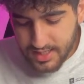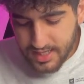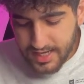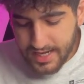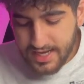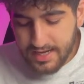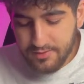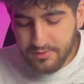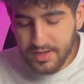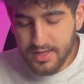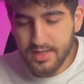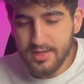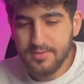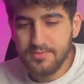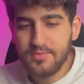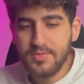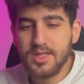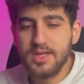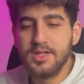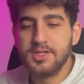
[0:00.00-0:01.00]
Anyway,
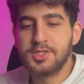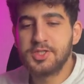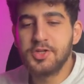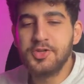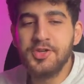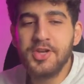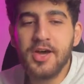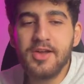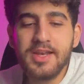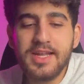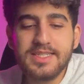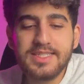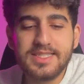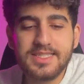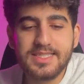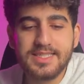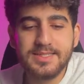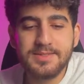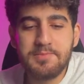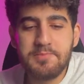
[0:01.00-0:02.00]
so now
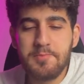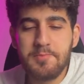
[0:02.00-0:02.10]
let's